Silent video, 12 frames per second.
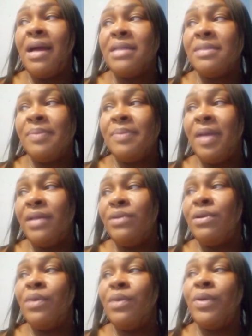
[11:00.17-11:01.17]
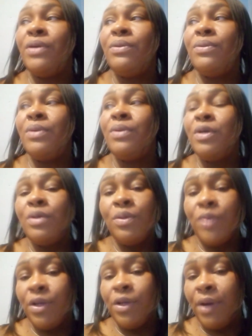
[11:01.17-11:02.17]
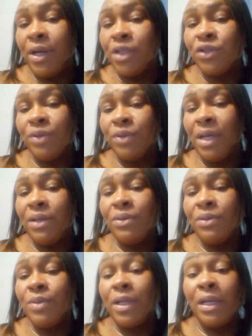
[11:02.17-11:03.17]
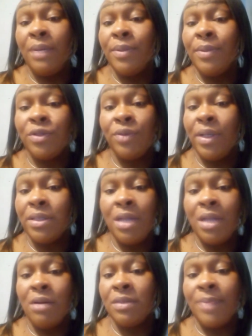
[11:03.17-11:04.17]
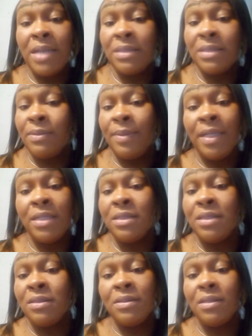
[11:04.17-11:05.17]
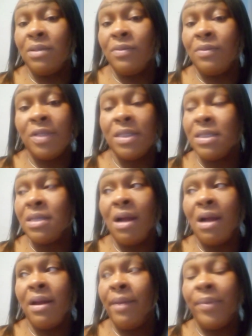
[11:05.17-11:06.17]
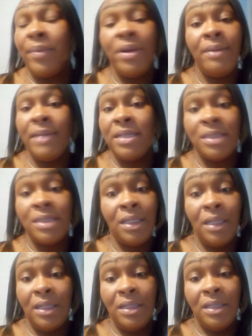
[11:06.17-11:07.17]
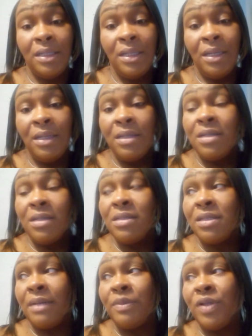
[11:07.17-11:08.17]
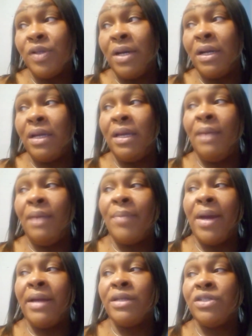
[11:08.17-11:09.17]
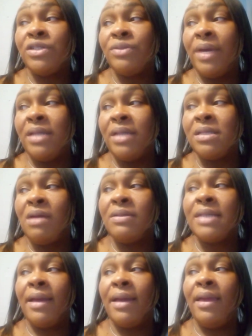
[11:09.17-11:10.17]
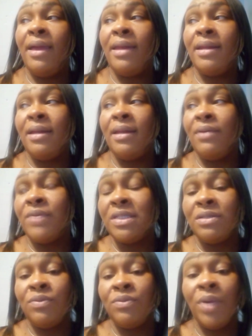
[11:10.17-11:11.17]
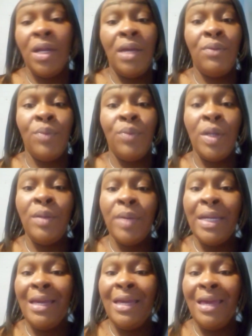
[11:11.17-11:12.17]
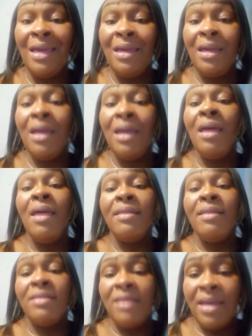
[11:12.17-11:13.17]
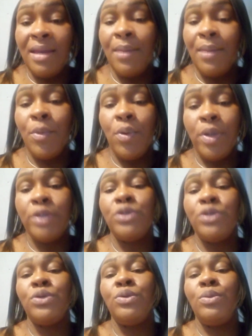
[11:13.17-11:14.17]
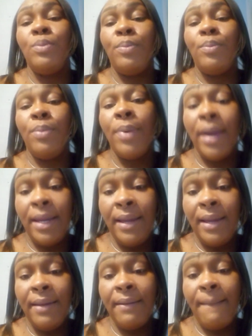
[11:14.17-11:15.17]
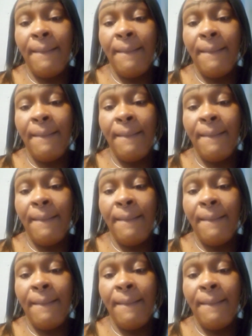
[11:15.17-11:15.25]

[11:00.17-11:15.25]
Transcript: contemplating, you know, when your hair is straight, you want to keep it straight as long as possible, because once it starts napping up, that's it. So I'm trying to keep my hair straight as long as I can. And then once it get really, really kinky, then I'm going to braid it.